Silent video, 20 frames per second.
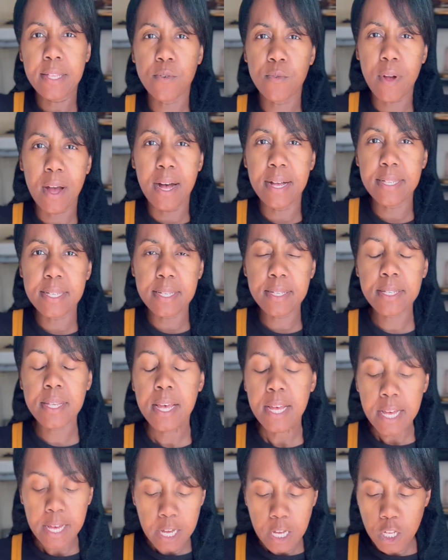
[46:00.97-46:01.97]
it rises.
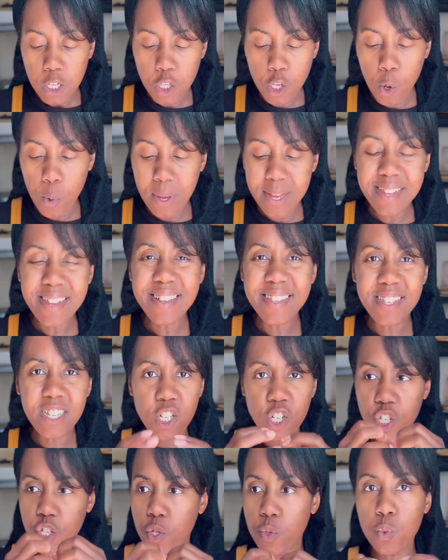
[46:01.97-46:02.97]
So it doesn't
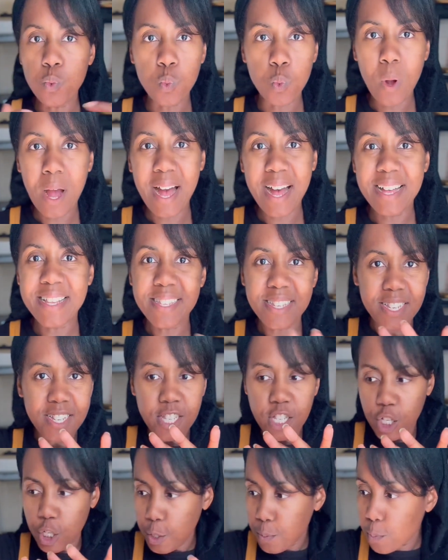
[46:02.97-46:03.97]
just rise in a
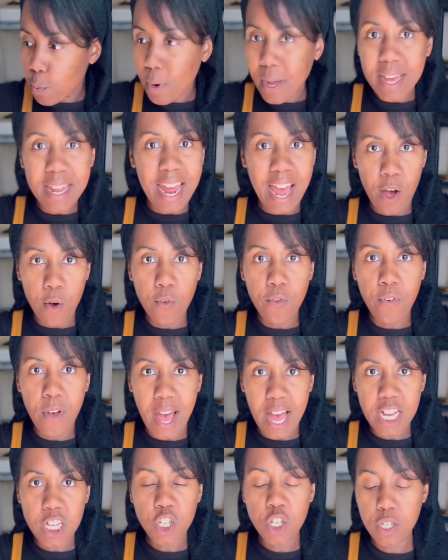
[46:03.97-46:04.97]
spread out
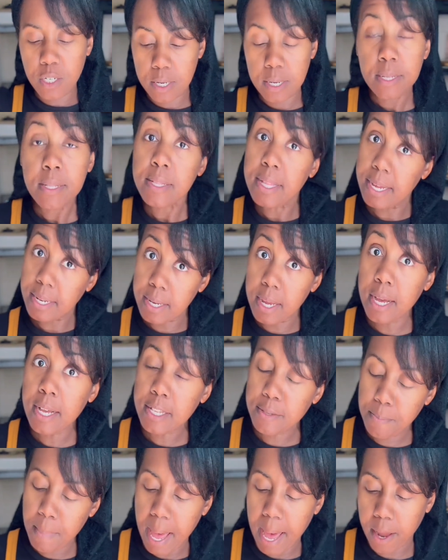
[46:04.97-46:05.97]
fashion. That
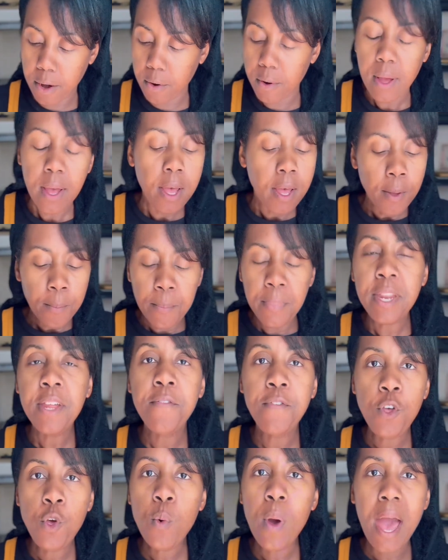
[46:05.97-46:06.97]
does matter. But
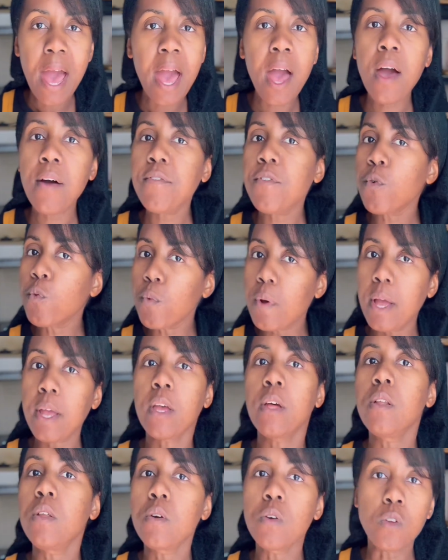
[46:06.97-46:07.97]
if you have a
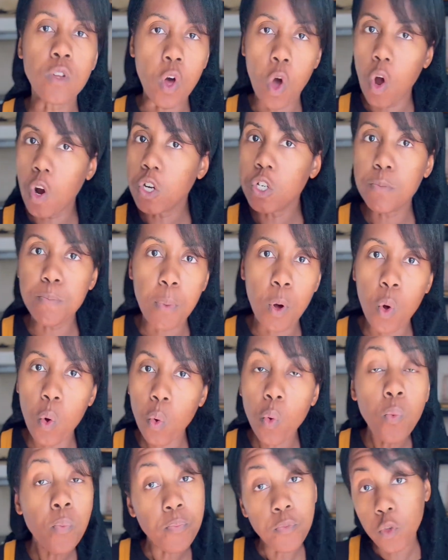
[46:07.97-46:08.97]
regular large
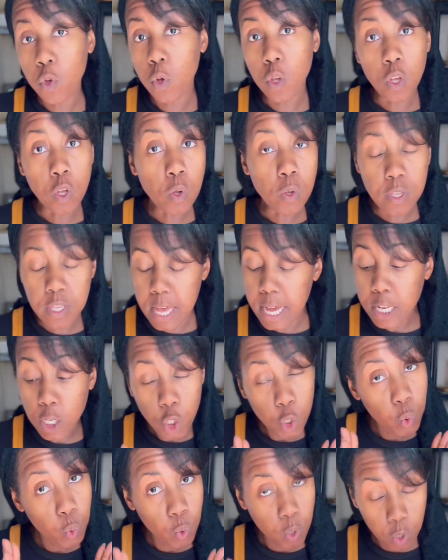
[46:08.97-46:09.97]
bowl, you can use that
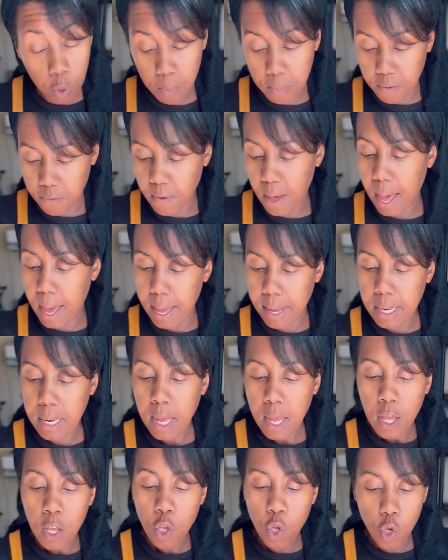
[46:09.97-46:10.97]
too. It'll be fine.
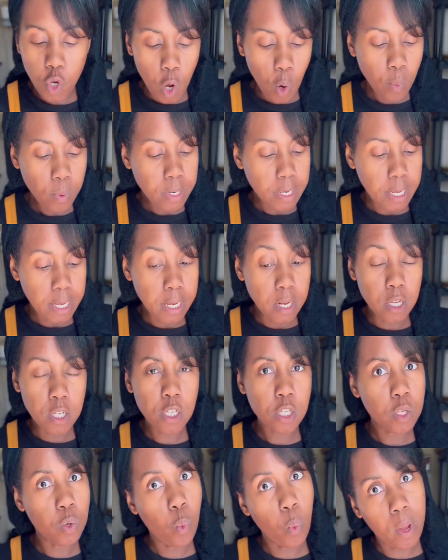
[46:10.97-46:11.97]
You don't need a
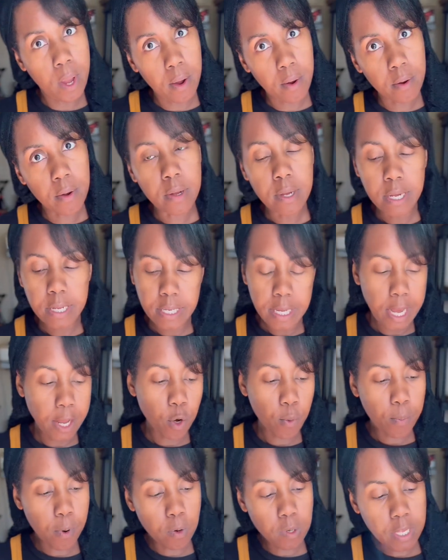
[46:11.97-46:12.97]
square
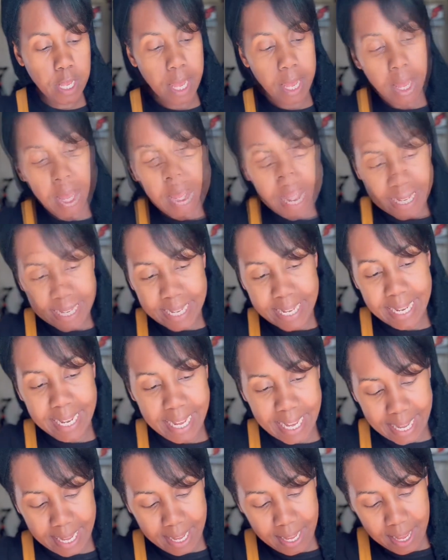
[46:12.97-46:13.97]
container per se.
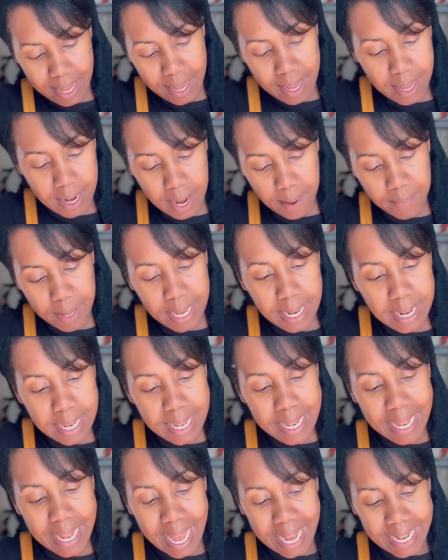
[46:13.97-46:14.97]
Lightly, and I
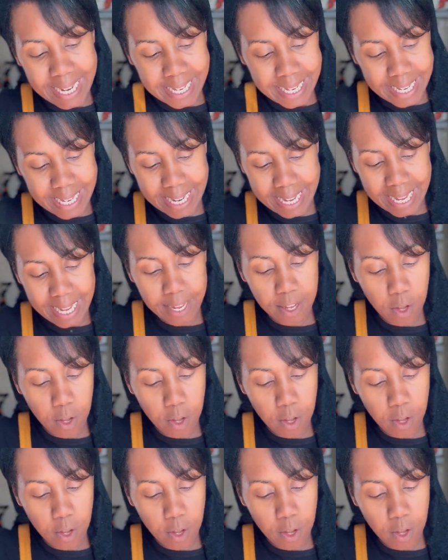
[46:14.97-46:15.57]
mean lightly,